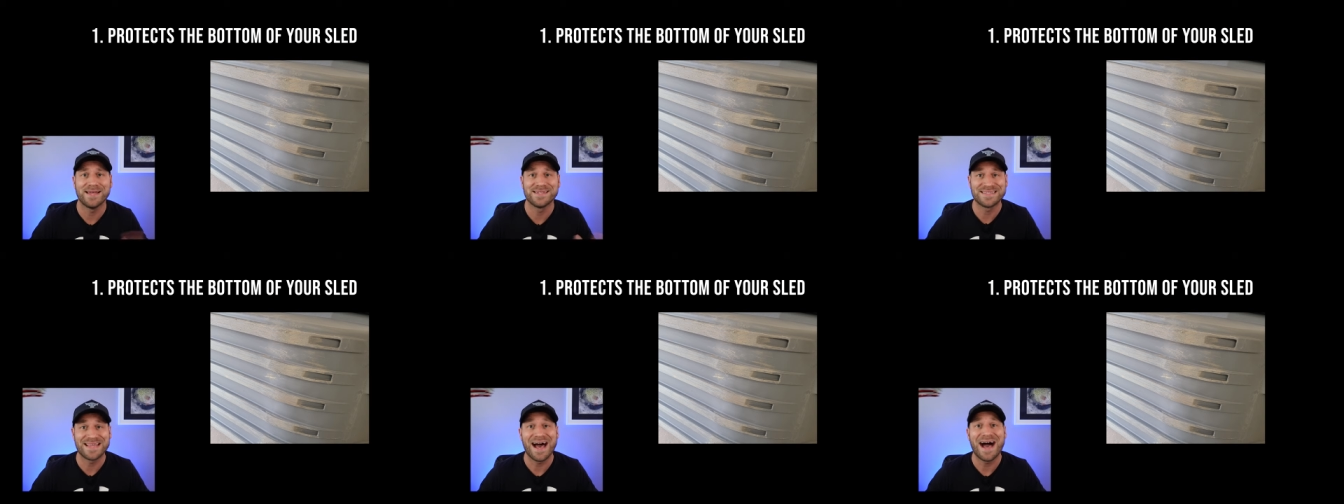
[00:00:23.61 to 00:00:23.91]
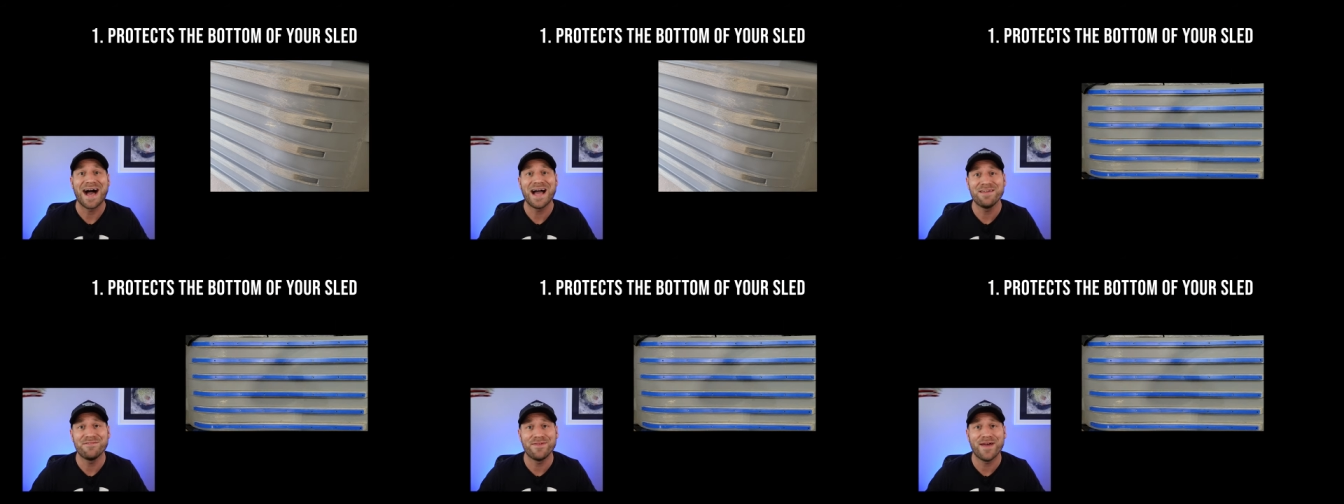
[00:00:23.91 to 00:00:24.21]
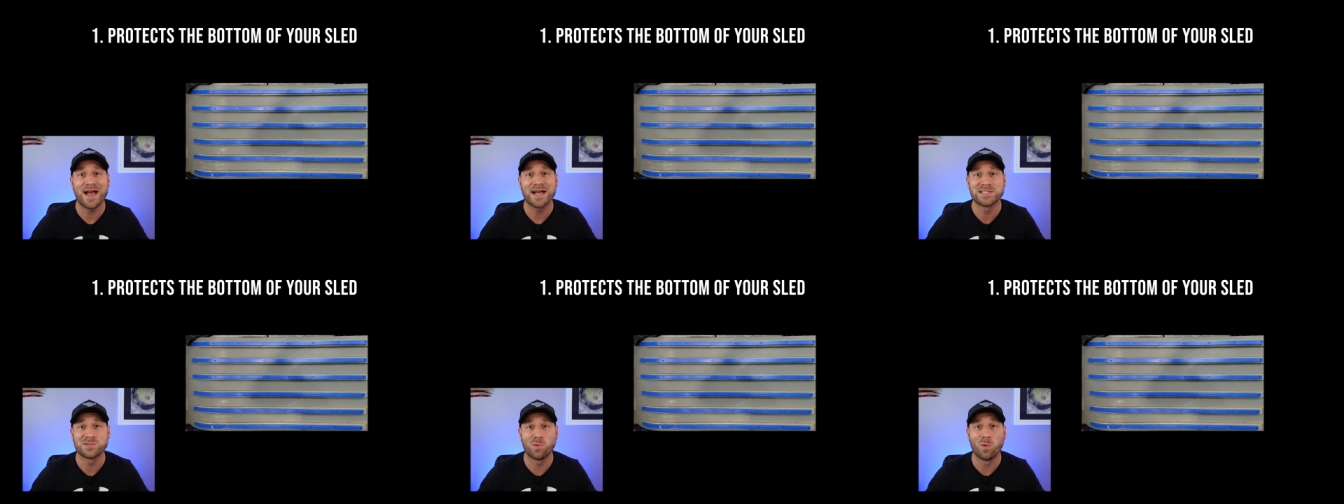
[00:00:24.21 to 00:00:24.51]
as the
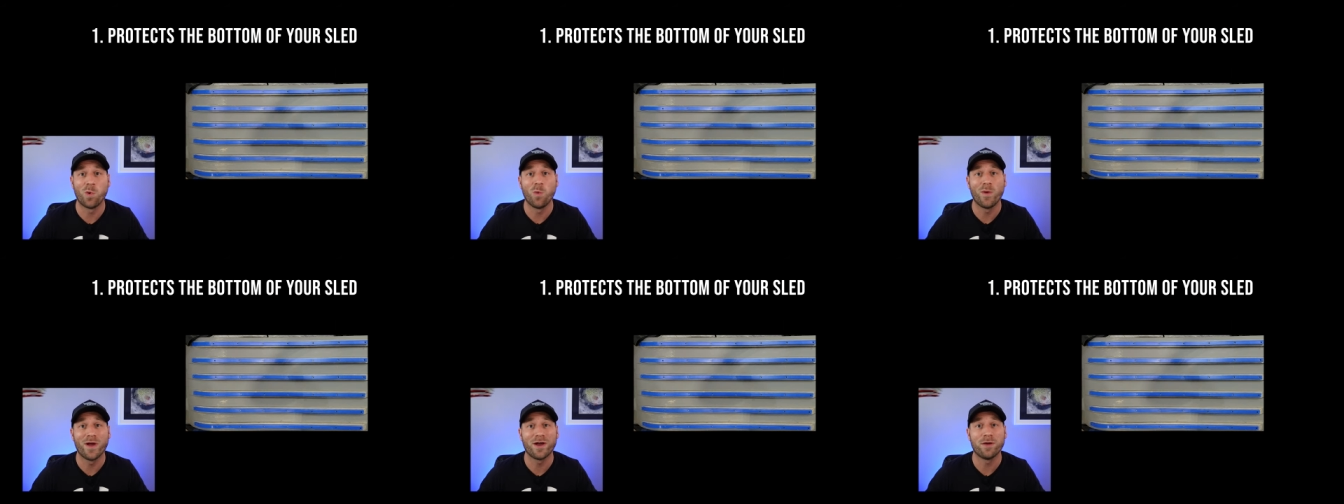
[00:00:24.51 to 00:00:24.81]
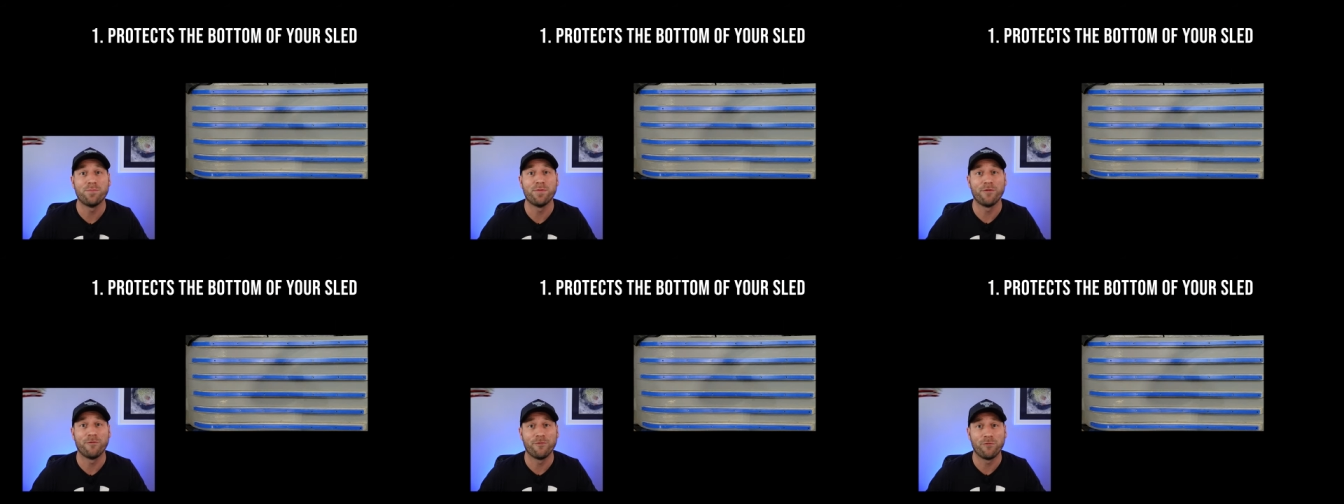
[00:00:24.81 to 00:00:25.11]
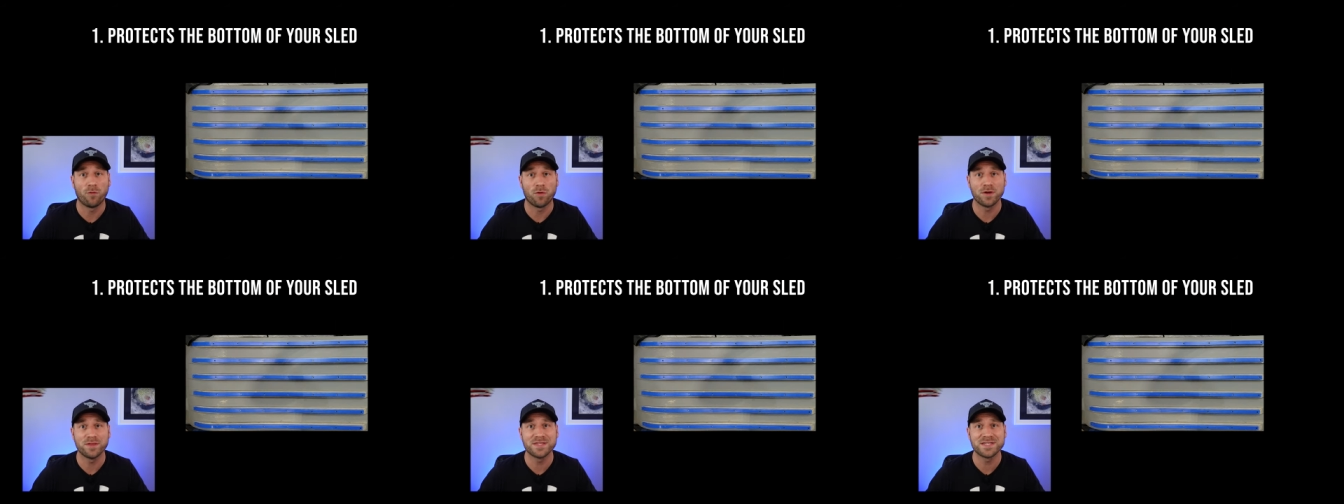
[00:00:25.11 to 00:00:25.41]
Hyfax will wear
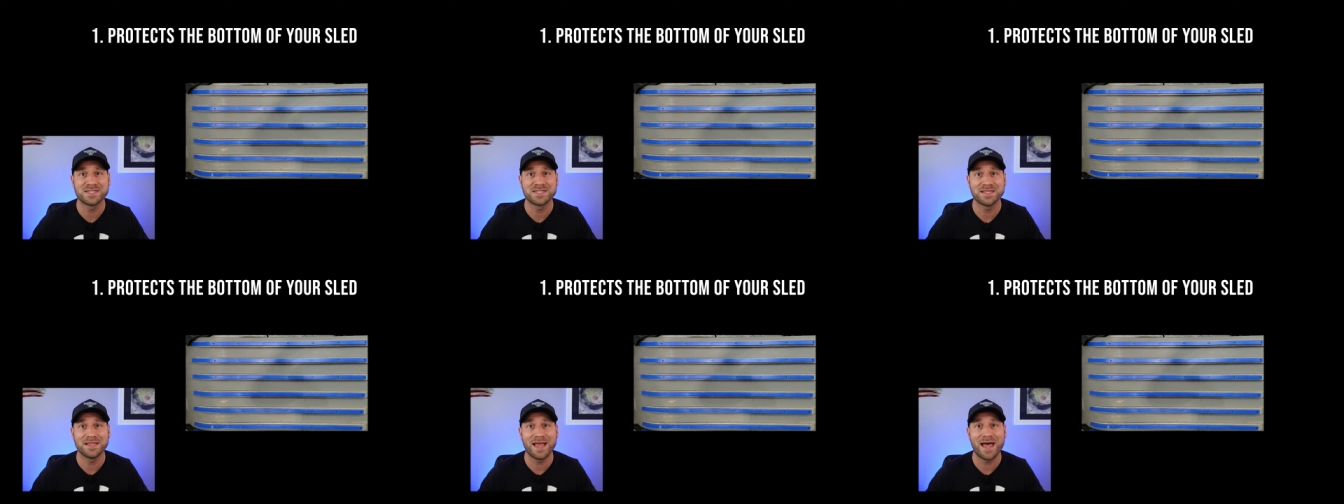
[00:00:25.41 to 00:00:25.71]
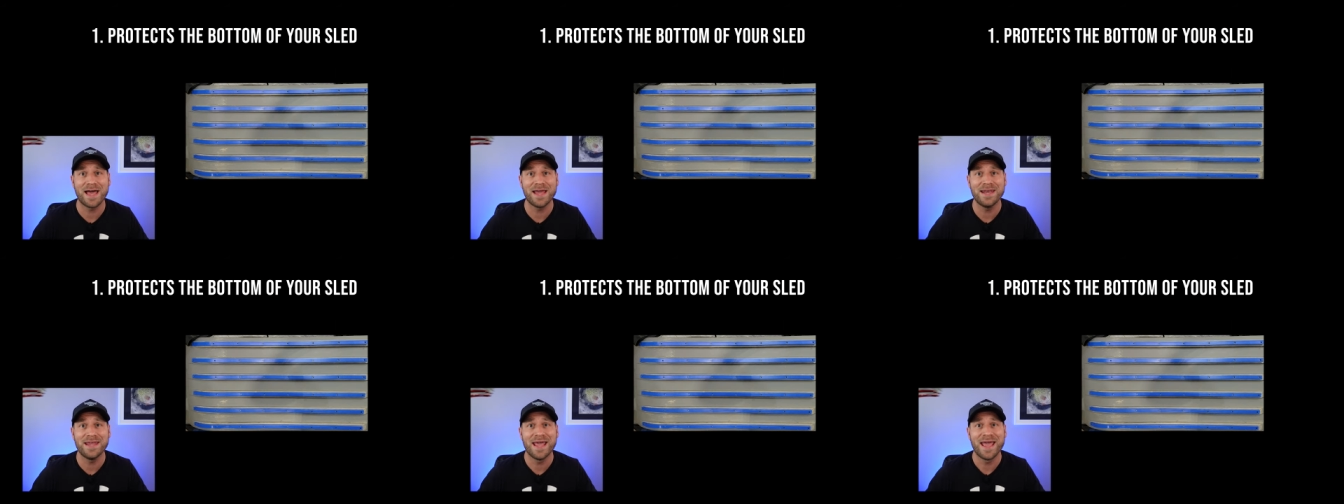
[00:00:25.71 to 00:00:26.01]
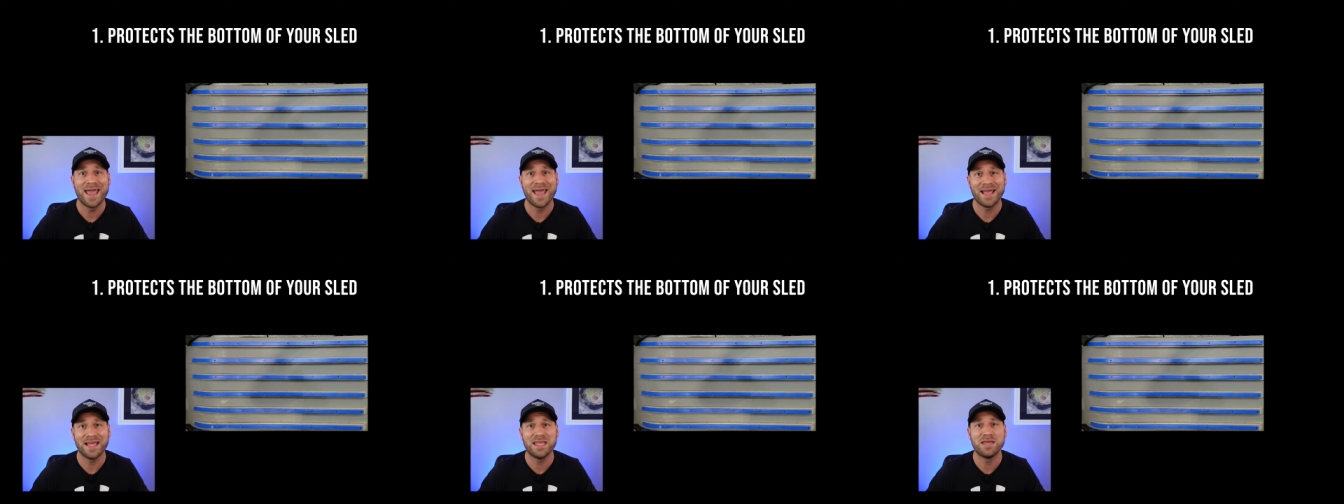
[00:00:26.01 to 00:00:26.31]
before the sled
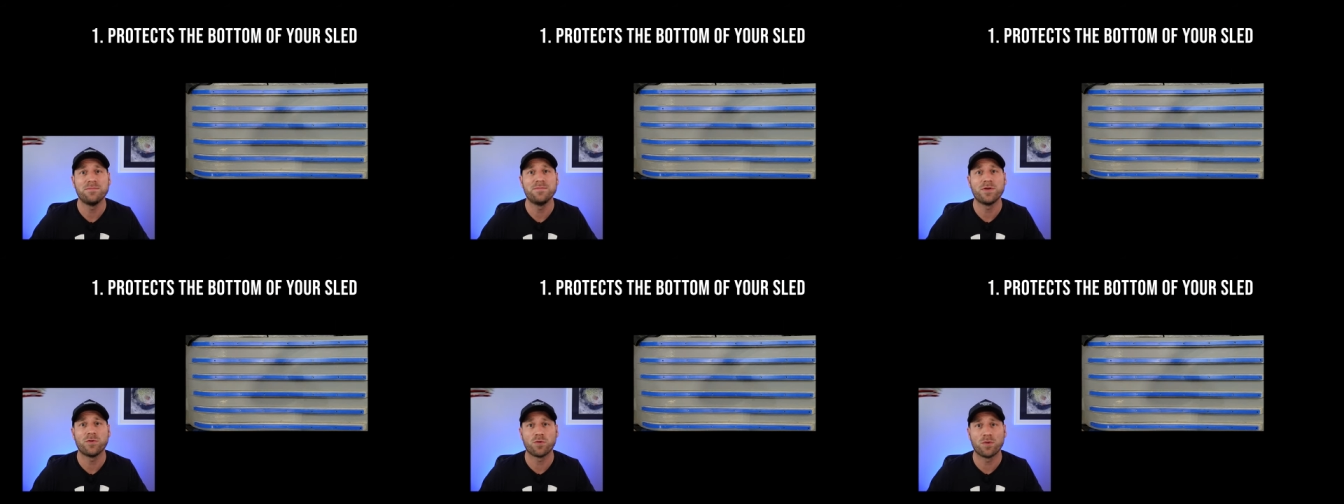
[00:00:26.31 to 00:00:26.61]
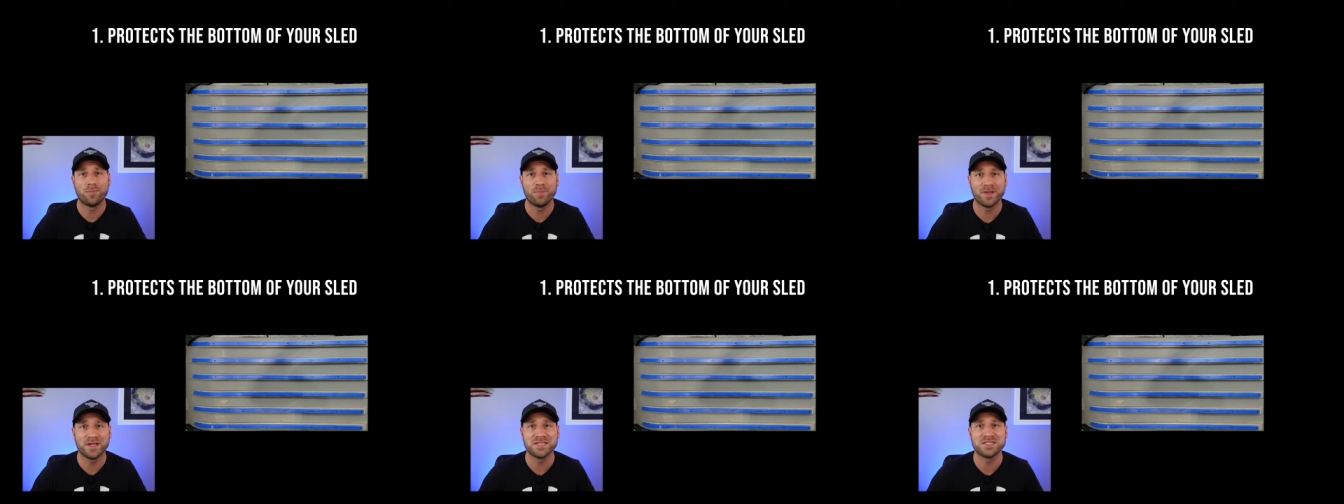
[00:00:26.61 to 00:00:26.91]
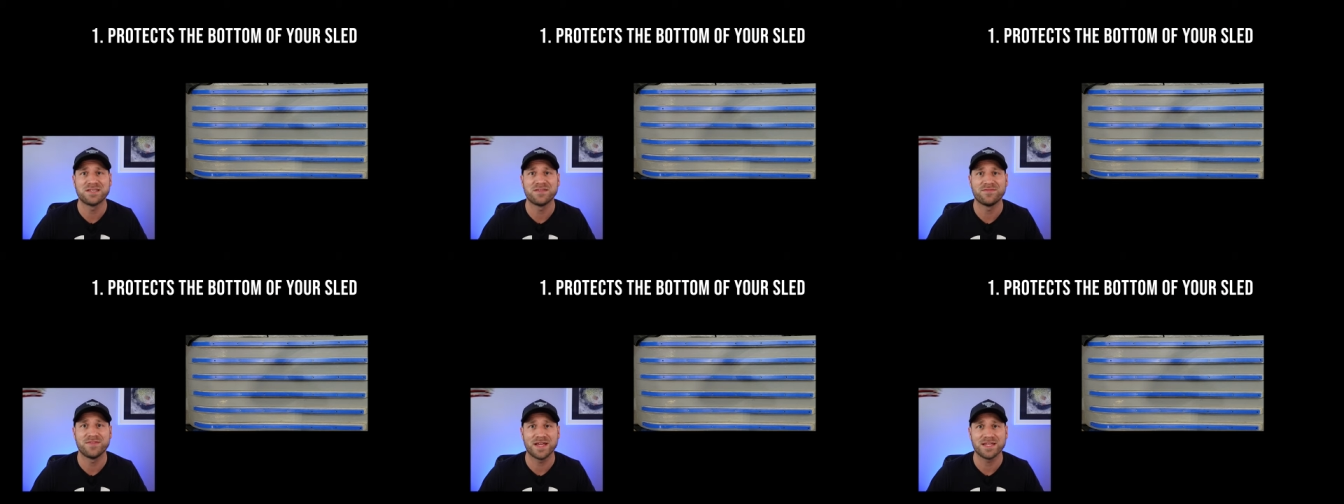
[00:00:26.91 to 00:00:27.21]
and can be
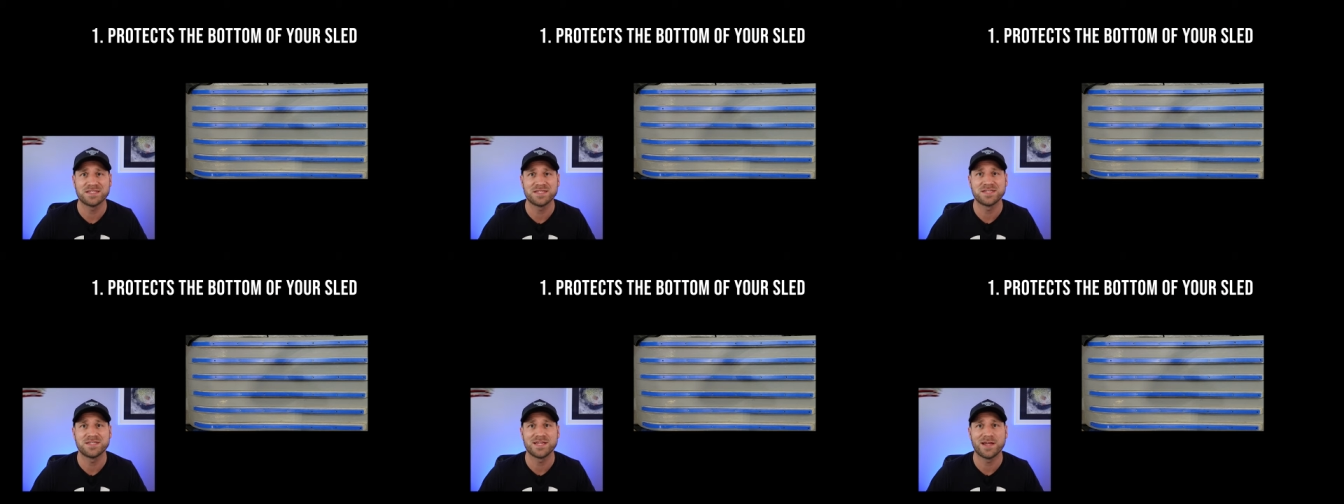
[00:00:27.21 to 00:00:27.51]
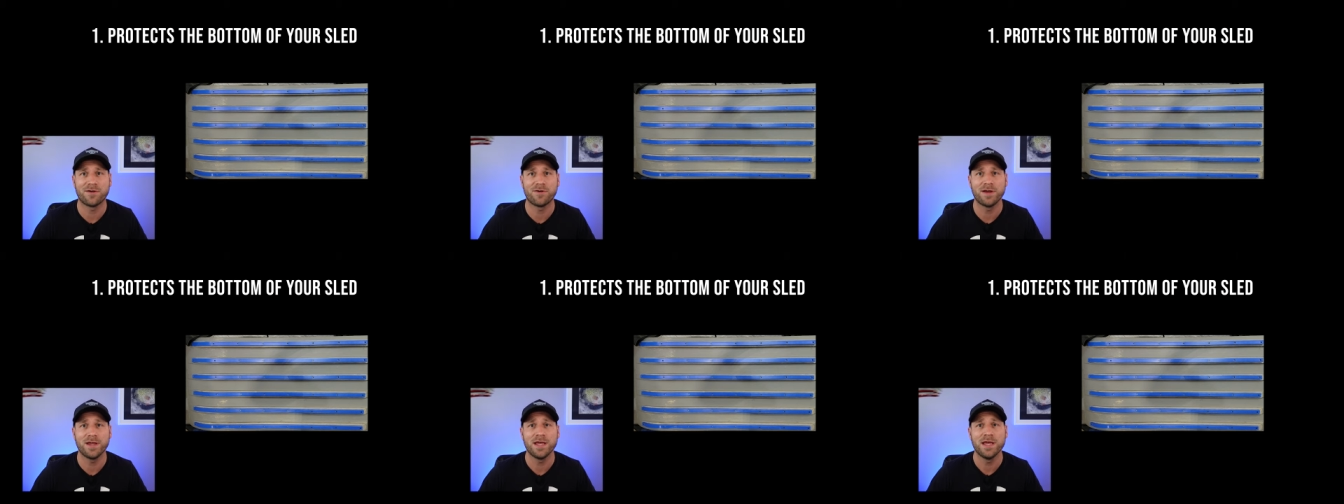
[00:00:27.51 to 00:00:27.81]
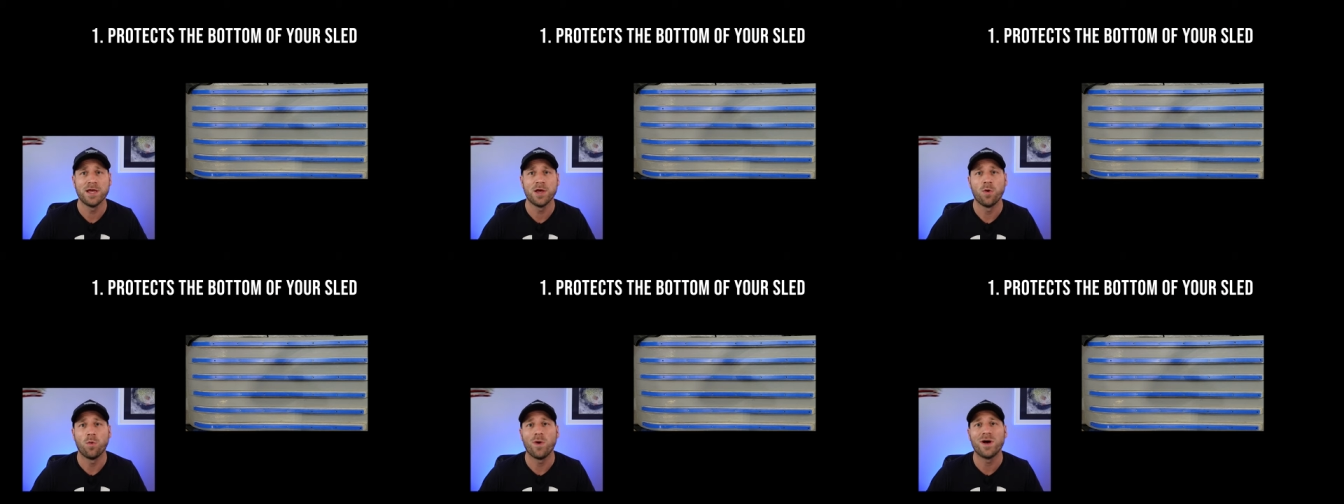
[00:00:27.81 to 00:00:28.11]
replaced if necessary